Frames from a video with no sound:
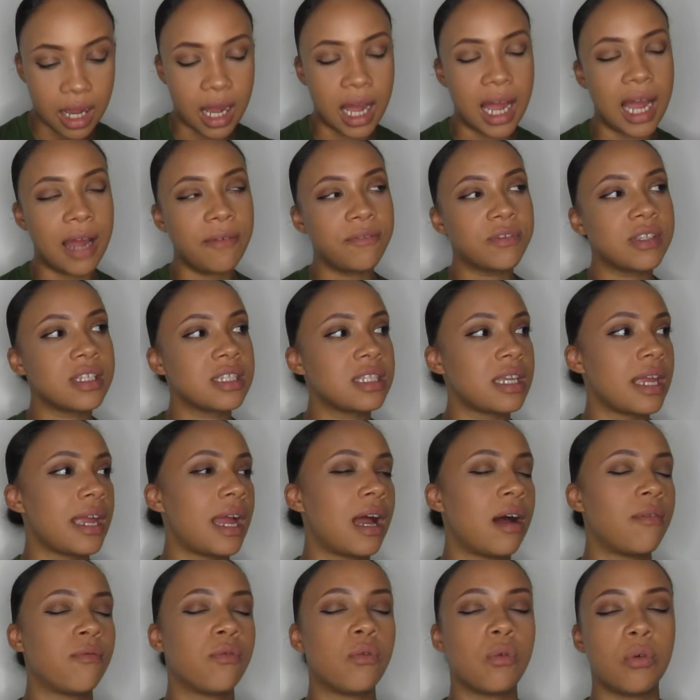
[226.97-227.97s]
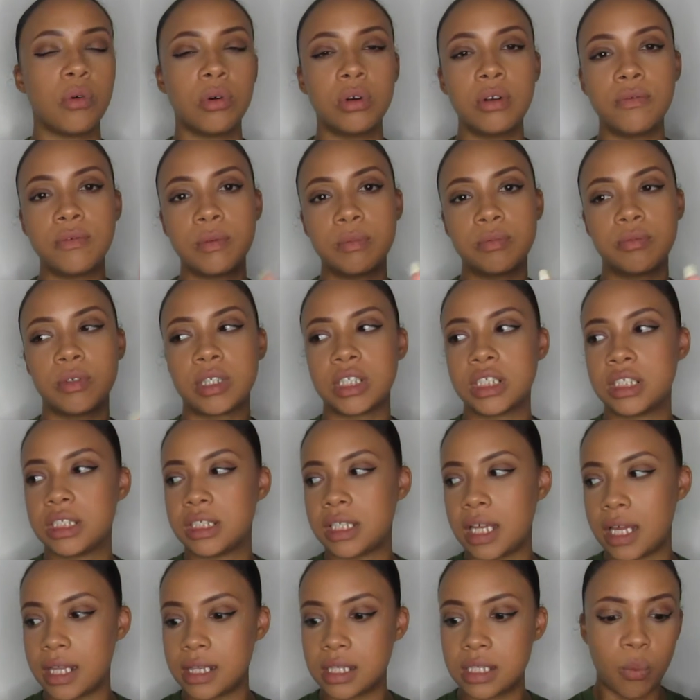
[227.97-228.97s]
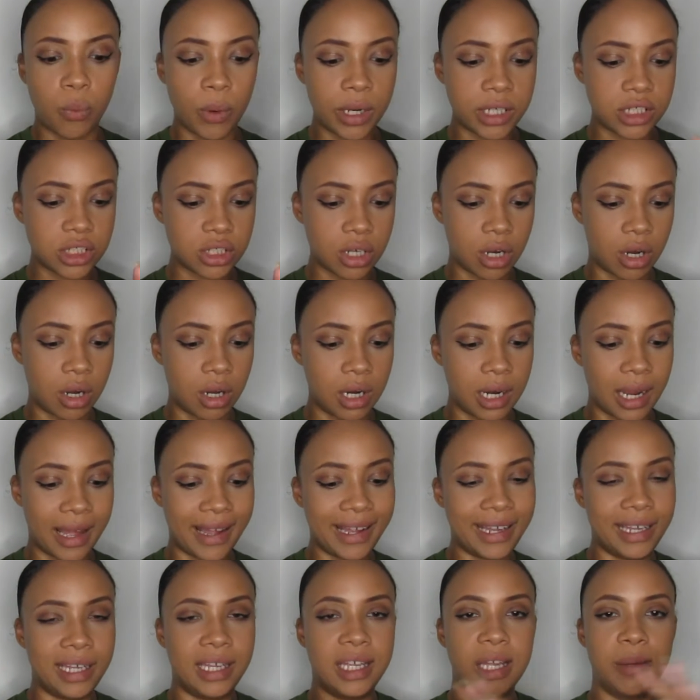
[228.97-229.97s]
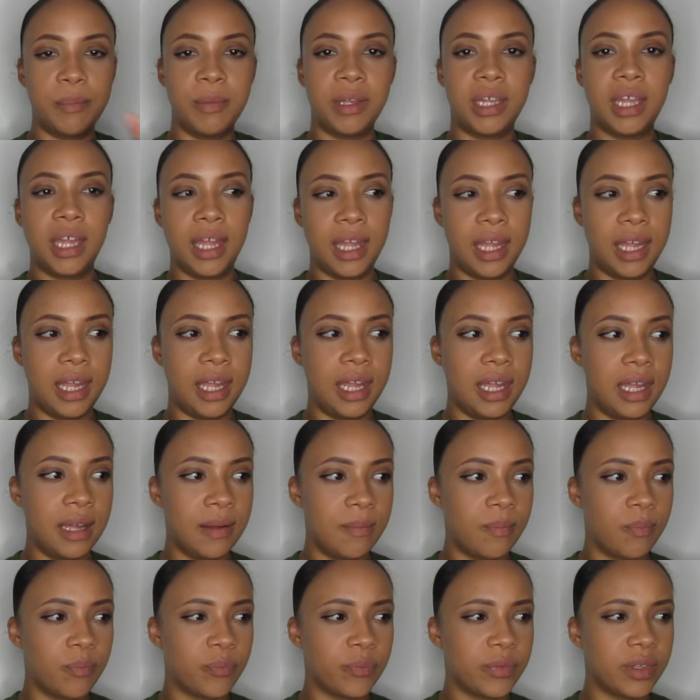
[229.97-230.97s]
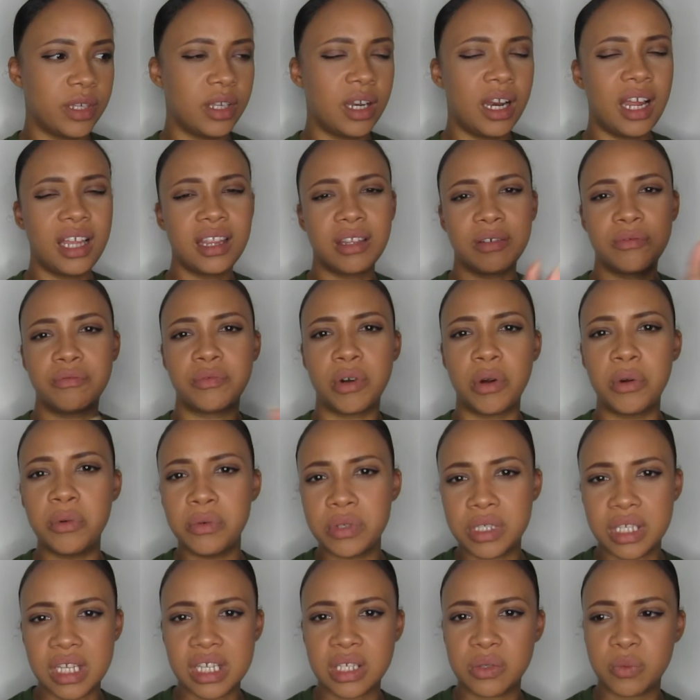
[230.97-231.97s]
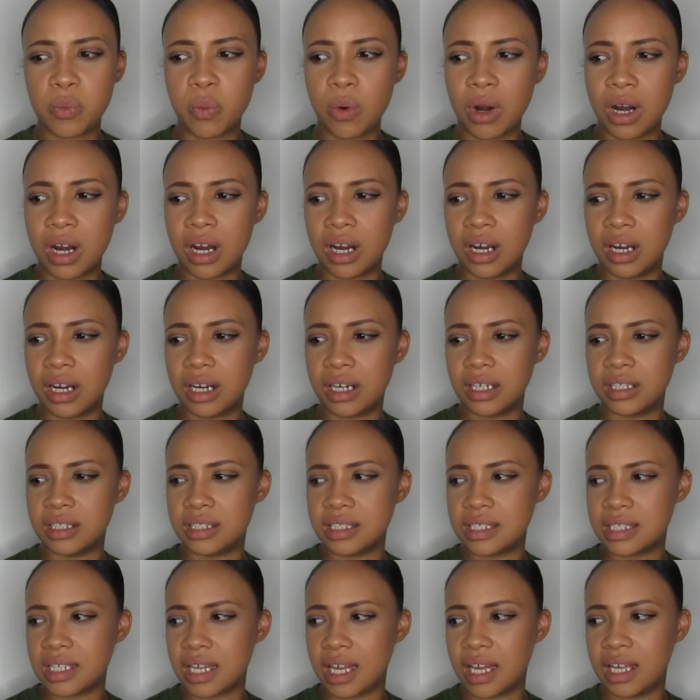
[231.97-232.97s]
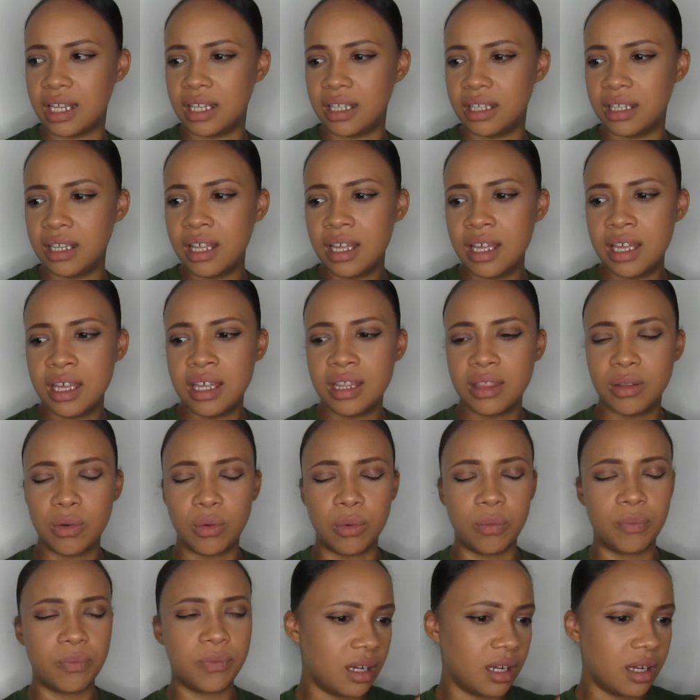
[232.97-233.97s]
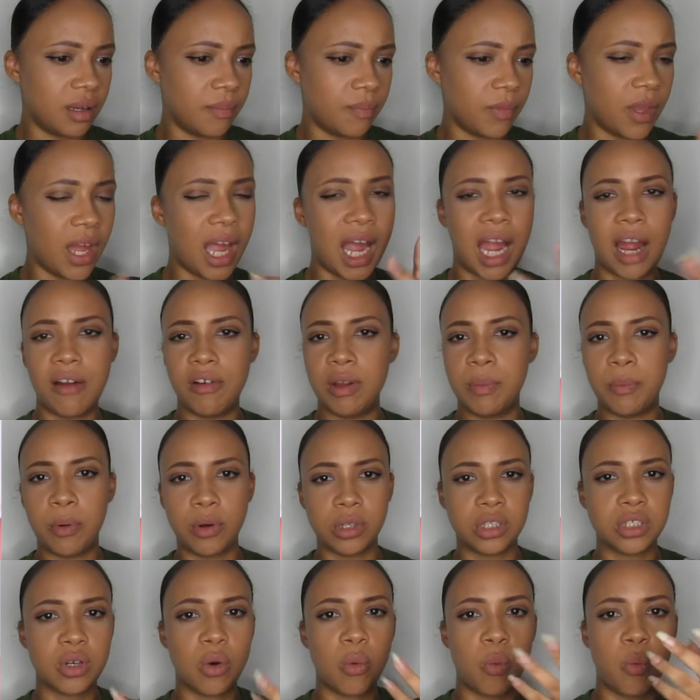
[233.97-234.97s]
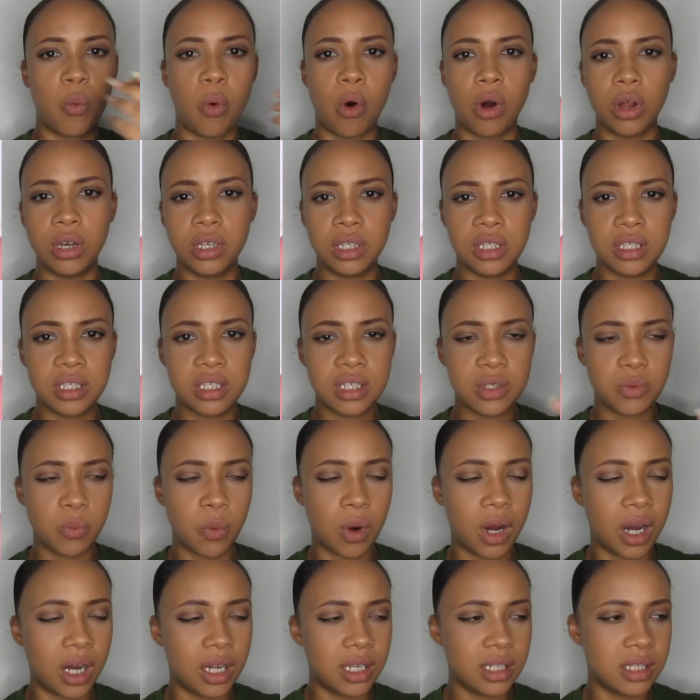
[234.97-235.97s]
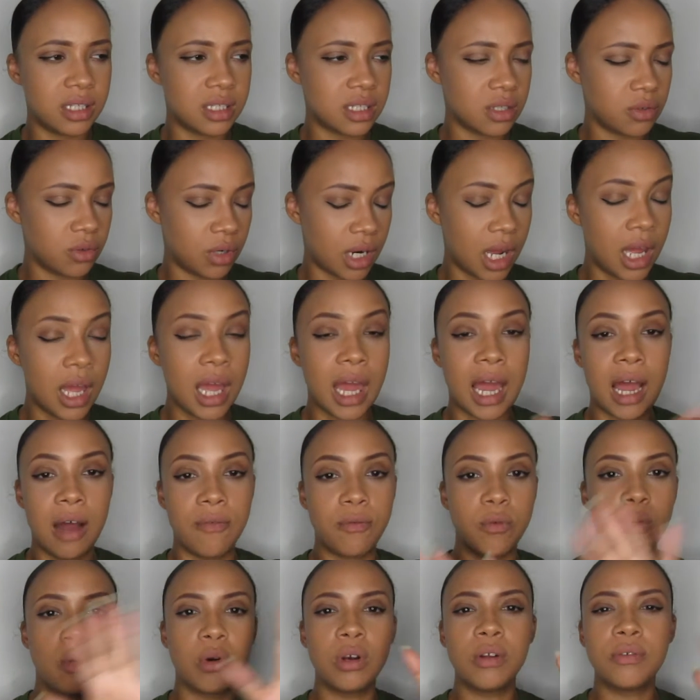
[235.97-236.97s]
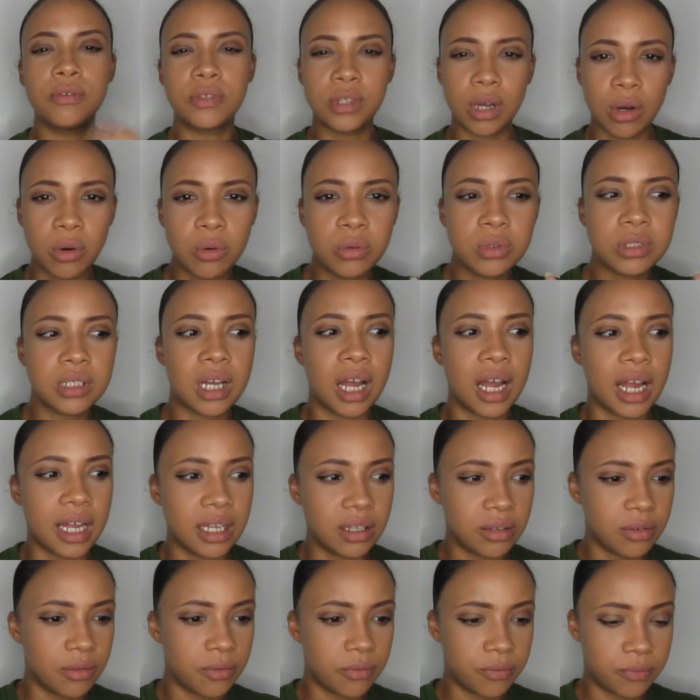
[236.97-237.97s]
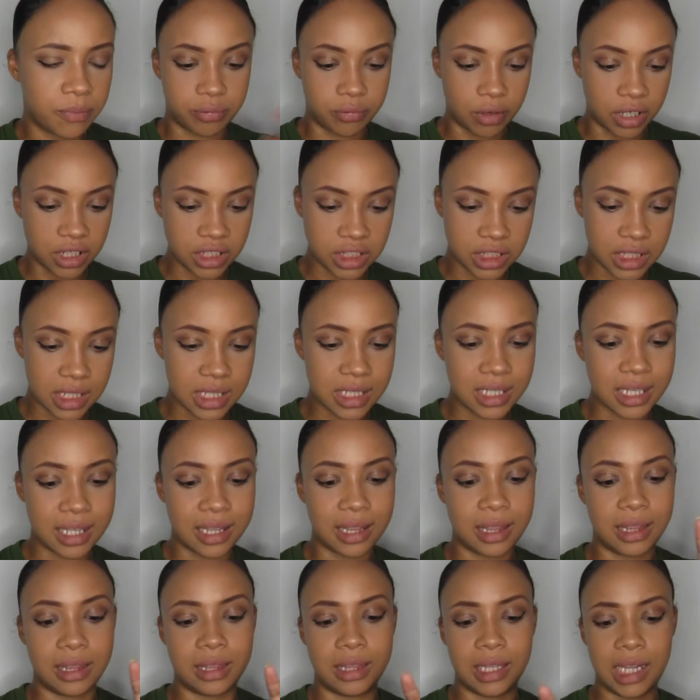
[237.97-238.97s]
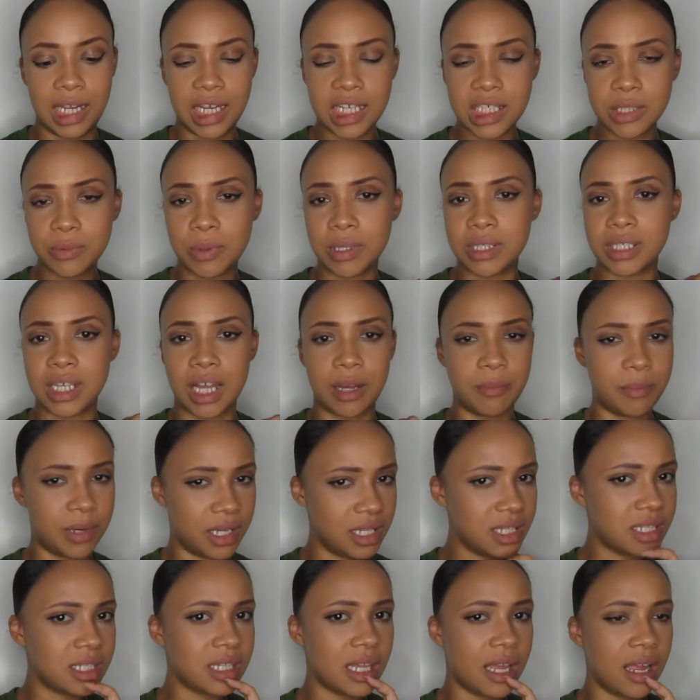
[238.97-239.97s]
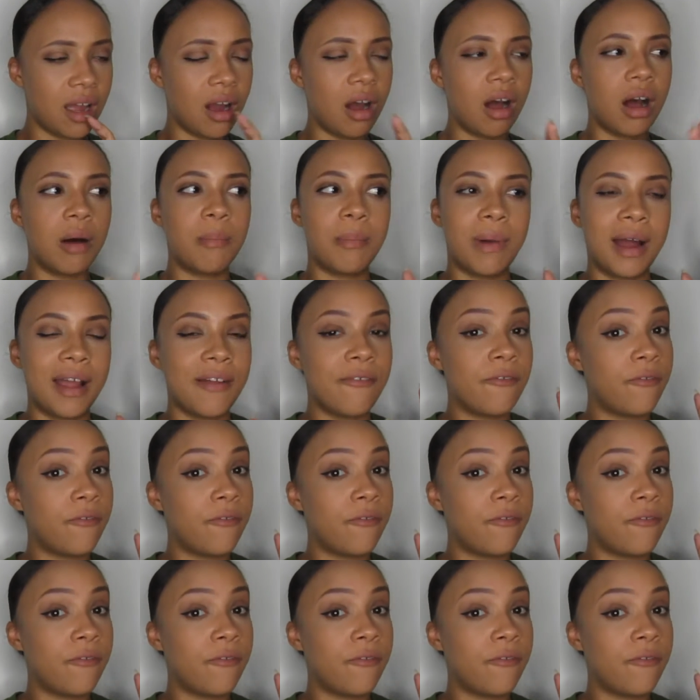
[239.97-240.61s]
I have to say, out of all of the brush sets which are like gimmicky, you know, like the roses ones and the Harry Potter wands ones and all that, out of all of those kind of brushes, these ones I must say are my